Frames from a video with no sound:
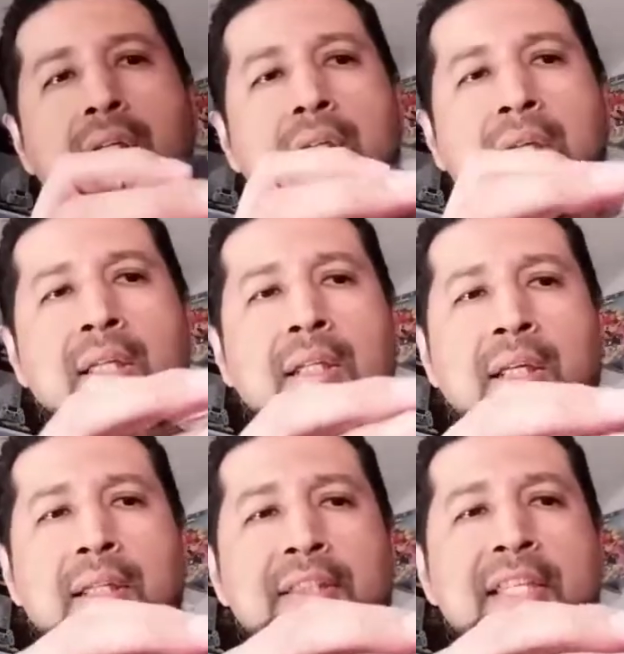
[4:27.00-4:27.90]
And
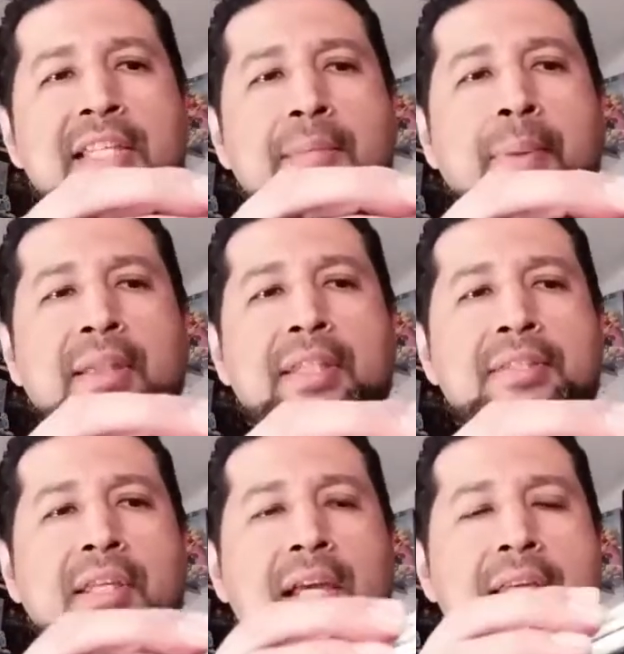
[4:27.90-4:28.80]
the thing is about
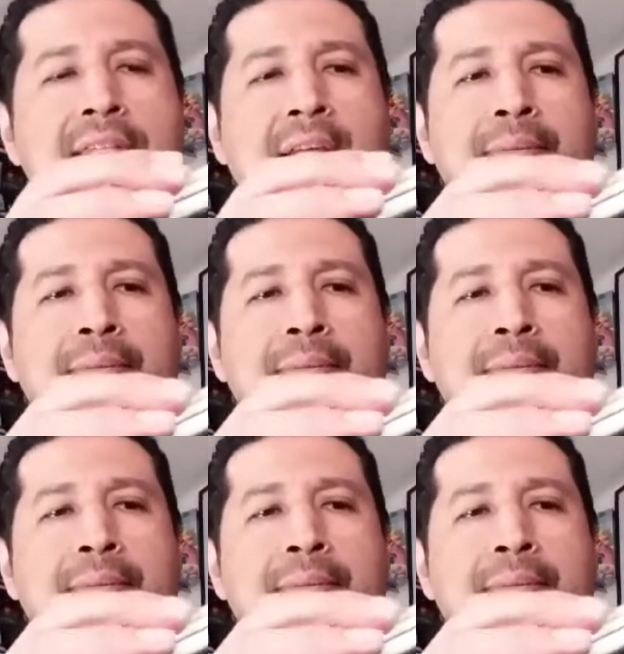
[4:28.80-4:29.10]
this, you guys,